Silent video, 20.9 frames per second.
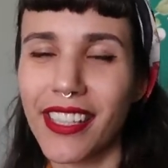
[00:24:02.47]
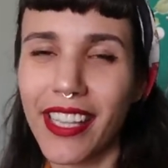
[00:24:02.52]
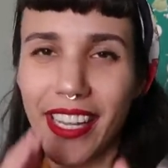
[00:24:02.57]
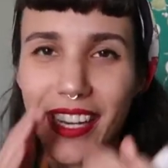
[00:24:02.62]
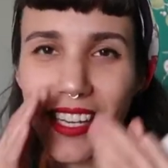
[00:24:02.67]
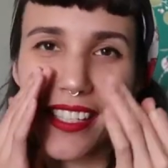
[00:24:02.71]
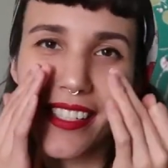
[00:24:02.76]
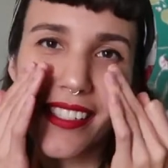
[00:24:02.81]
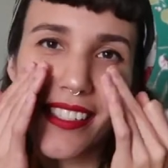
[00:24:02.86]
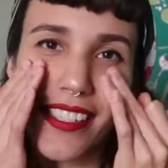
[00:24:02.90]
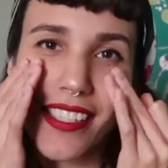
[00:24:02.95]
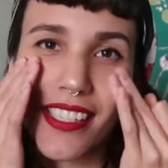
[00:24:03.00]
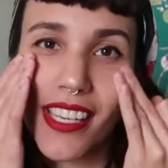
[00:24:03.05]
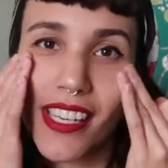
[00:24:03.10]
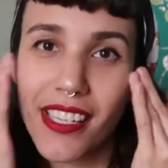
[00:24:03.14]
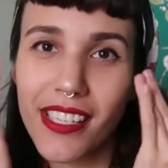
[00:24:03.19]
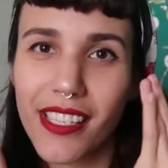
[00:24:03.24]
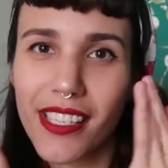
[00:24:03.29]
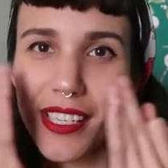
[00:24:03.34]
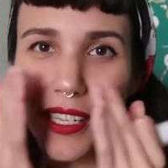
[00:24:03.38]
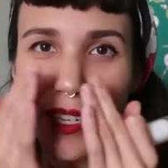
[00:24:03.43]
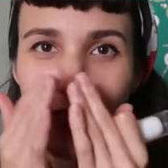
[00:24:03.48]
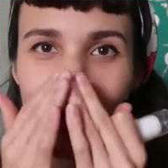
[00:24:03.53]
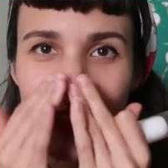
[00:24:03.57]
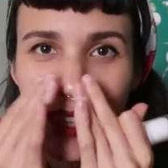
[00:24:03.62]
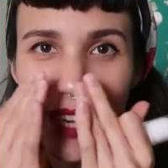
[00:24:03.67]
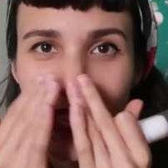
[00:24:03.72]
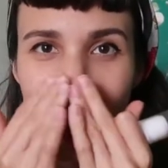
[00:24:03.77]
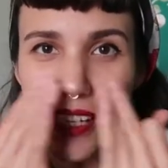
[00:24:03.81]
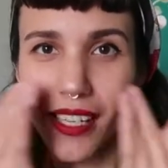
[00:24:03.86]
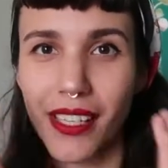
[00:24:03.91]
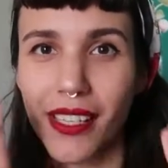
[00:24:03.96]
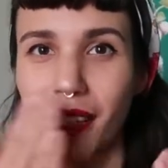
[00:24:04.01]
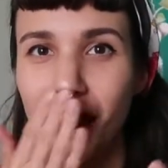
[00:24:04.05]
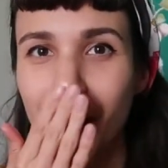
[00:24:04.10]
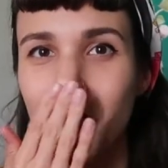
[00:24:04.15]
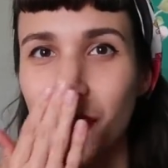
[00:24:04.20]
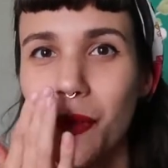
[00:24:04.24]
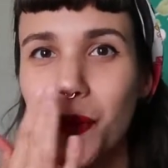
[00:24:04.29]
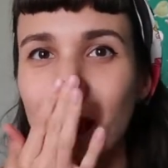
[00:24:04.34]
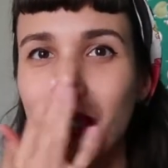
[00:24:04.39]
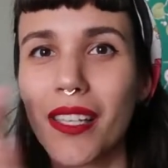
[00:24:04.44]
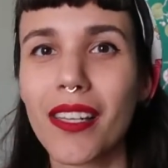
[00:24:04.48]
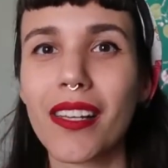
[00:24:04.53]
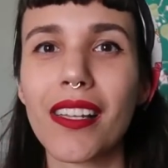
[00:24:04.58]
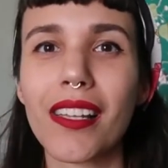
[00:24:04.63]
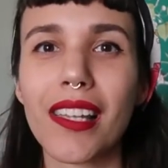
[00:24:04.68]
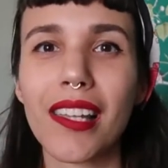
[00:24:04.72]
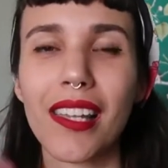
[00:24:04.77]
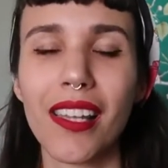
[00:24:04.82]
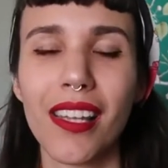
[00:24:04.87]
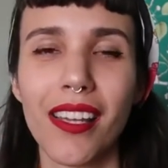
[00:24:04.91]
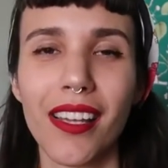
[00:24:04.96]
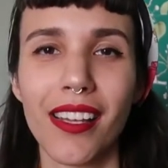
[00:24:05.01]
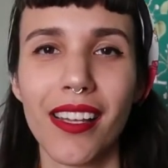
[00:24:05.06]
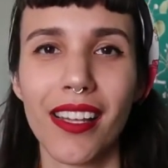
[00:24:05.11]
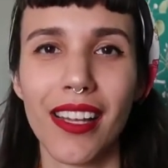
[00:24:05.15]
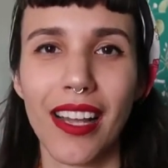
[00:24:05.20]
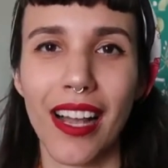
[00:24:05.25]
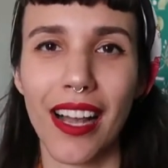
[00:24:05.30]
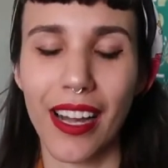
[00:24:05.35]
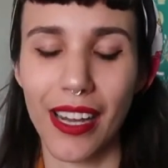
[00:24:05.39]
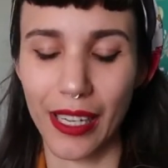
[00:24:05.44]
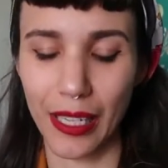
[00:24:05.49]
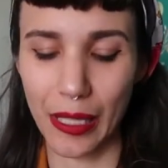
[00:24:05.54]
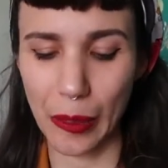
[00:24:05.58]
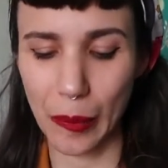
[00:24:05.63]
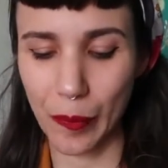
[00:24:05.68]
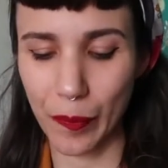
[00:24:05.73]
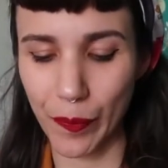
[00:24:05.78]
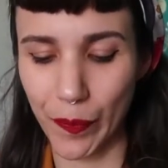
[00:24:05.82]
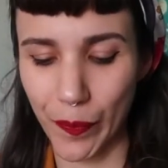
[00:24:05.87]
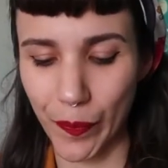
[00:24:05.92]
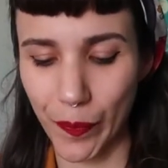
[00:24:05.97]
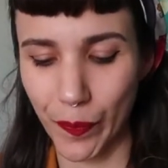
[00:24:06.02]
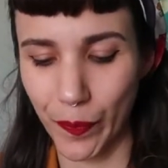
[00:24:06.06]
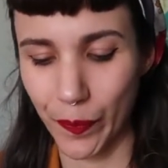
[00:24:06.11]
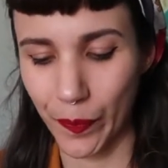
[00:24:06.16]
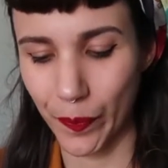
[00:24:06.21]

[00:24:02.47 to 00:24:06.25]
like tint of like cute little um,